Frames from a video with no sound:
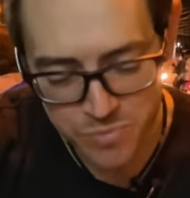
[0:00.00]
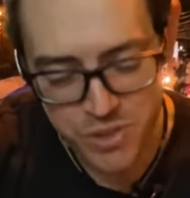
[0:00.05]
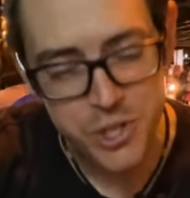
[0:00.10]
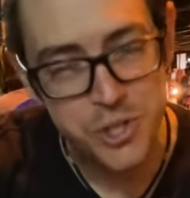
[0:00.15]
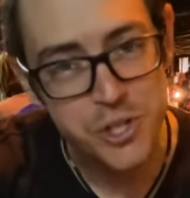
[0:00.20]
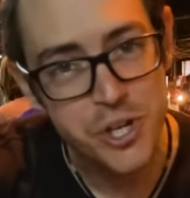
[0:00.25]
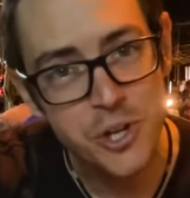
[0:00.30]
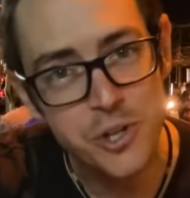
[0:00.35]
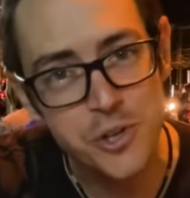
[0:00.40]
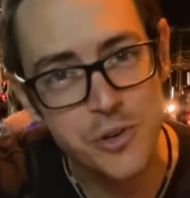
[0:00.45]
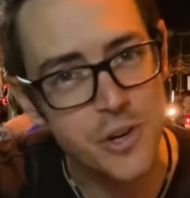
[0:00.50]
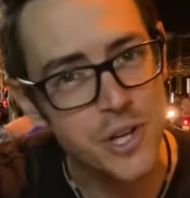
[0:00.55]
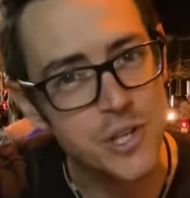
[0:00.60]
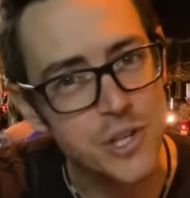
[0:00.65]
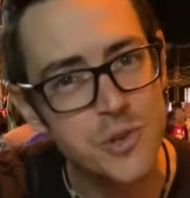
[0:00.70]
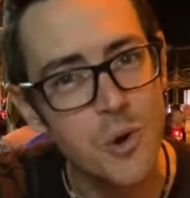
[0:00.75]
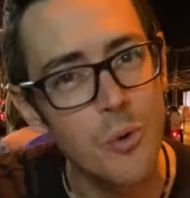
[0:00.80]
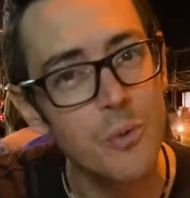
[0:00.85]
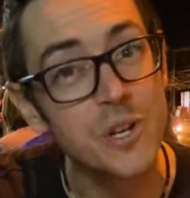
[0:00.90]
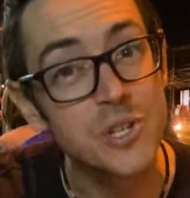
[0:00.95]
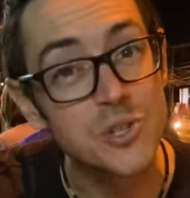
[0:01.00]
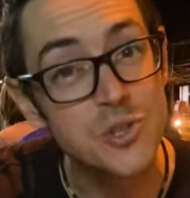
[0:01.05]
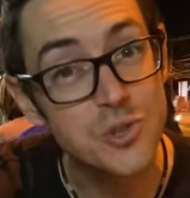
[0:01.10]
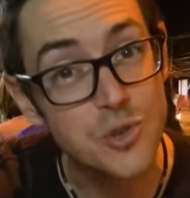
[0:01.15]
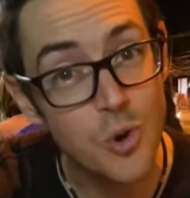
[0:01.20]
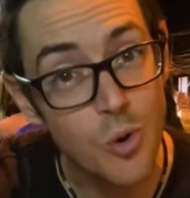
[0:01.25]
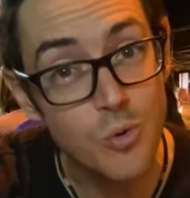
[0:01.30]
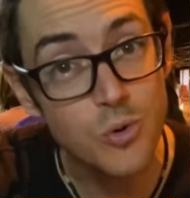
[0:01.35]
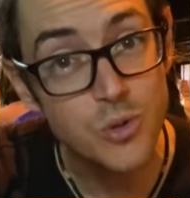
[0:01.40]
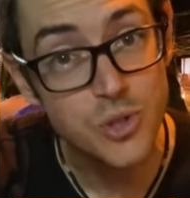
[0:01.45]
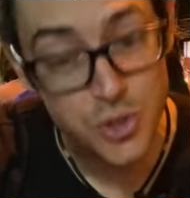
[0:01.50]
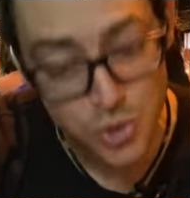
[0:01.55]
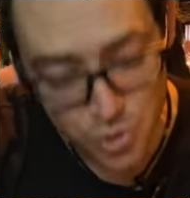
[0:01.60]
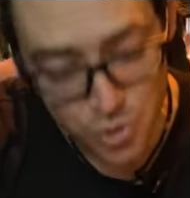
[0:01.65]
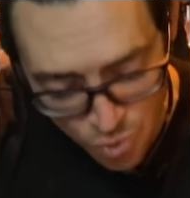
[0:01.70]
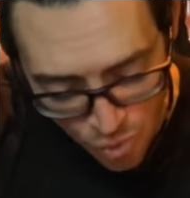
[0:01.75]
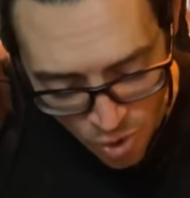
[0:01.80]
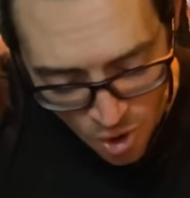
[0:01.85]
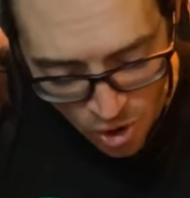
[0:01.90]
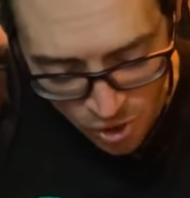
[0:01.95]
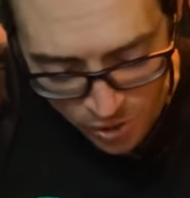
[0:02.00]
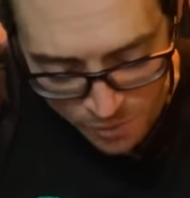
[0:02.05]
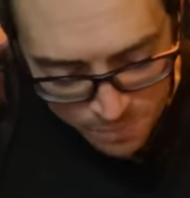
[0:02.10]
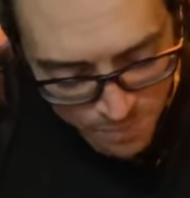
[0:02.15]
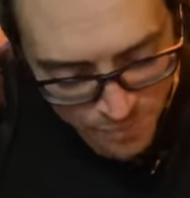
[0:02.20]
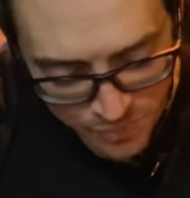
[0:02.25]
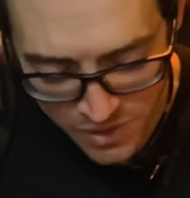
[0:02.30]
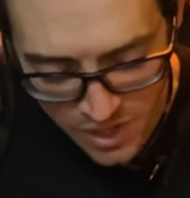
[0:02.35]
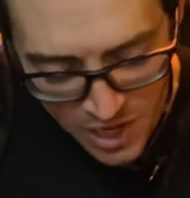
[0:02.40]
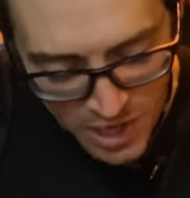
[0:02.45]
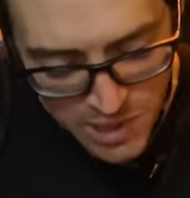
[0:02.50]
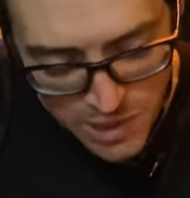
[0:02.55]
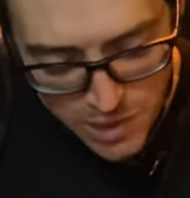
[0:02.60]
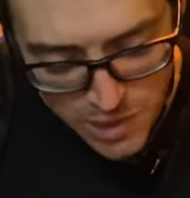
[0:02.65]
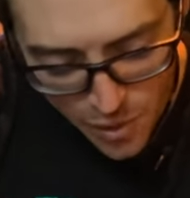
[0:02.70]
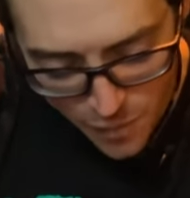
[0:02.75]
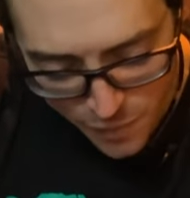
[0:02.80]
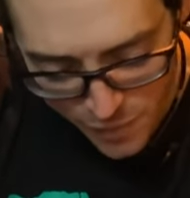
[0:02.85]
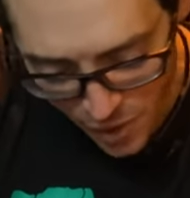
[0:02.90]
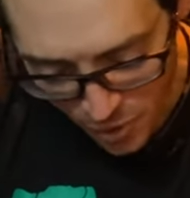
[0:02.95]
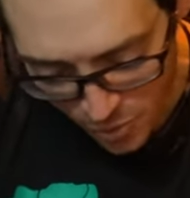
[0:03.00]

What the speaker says: The ginger is always so strong. I love